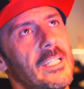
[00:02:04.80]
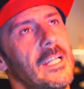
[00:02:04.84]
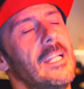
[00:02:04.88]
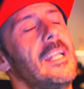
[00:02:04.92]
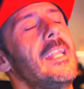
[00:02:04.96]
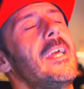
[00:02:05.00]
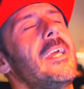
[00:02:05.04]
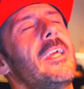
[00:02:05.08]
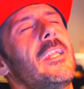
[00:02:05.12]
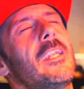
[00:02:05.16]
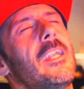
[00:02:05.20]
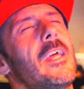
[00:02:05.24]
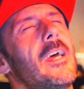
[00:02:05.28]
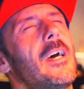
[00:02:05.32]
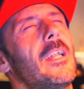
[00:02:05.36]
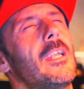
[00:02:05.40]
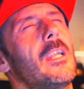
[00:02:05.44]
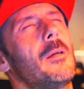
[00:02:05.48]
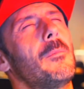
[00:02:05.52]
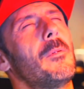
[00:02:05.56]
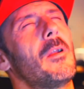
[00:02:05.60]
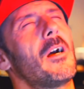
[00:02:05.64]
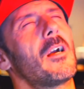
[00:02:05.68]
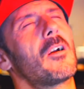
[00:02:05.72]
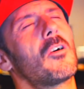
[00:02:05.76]
I lay down.
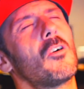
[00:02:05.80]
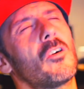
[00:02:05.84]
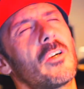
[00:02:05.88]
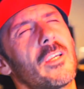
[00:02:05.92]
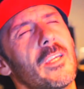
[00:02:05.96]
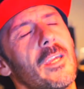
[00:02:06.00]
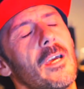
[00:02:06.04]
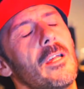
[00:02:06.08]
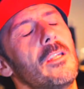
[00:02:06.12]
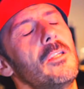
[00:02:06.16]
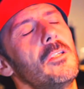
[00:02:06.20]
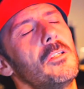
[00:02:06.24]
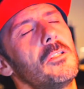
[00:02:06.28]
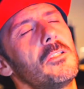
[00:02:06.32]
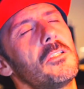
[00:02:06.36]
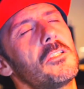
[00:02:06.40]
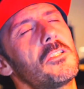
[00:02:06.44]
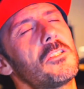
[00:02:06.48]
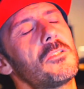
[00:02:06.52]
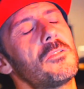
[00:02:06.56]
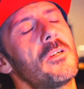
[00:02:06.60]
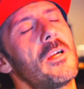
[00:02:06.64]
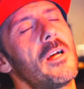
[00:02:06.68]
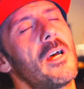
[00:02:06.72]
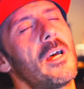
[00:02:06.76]
I'm like, okay, I know the
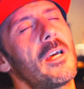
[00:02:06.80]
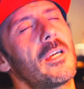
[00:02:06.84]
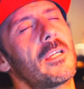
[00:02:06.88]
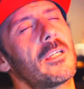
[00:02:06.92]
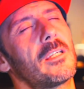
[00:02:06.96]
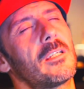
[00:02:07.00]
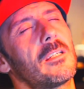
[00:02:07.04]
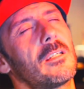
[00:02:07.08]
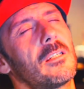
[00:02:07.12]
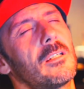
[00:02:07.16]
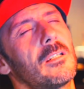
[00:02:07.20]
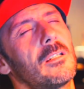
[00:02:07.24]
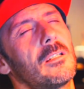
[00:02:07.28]
track.